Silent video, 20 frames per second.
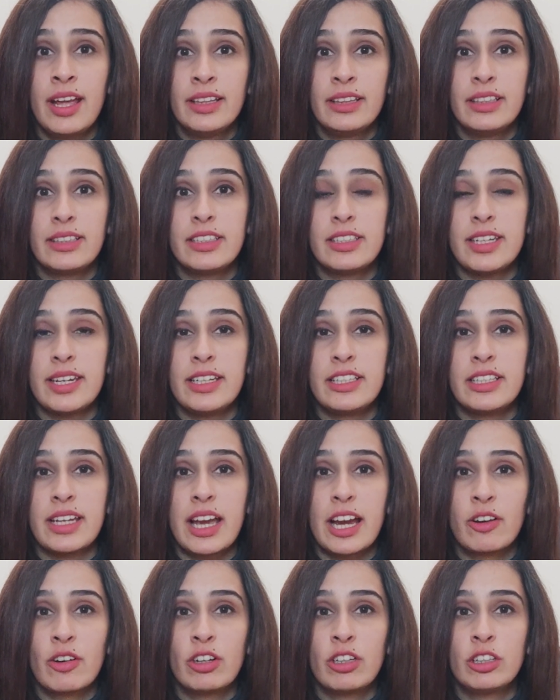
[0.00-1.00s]
The state's
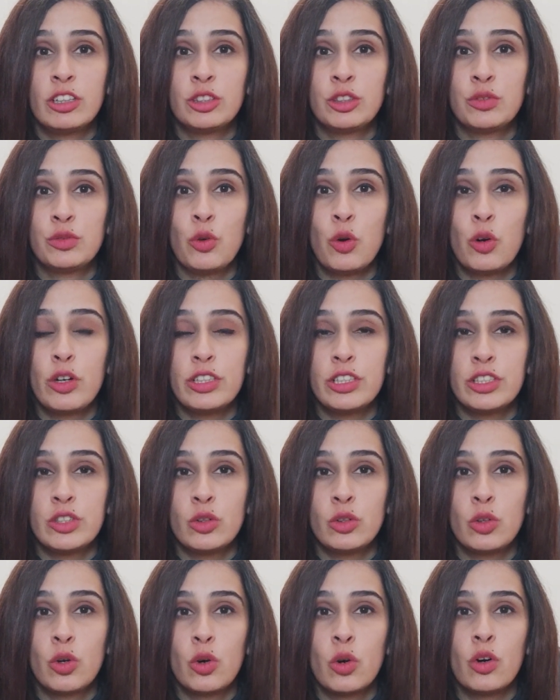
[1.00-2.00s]
agriculture focuses
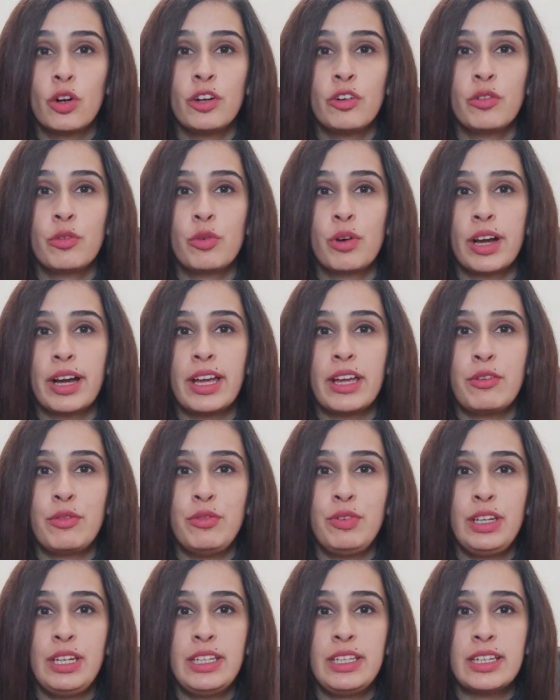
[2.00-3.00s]
on corn, rye,
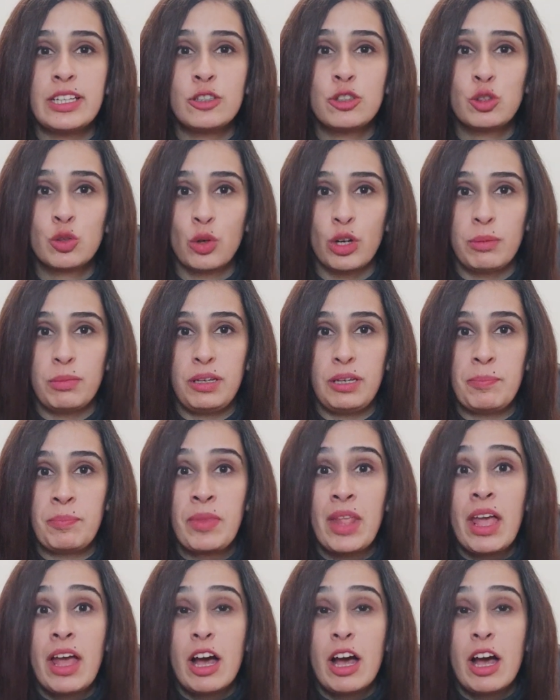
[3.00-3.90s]
wheat, and soybean.